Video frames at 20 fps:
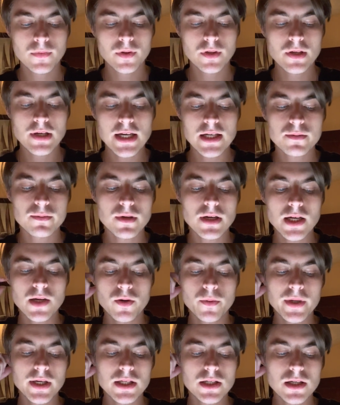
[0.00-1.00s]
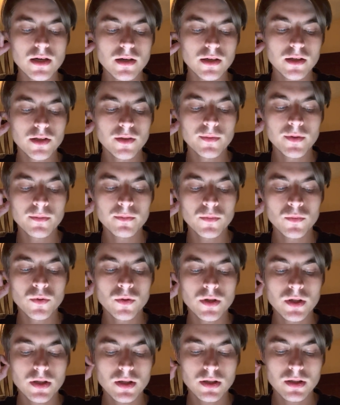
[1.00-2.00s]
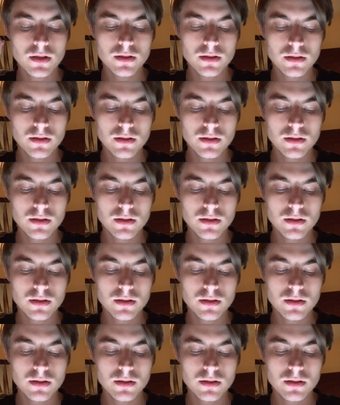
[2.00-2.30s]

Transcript: You guys probably want me to talk a little bit more.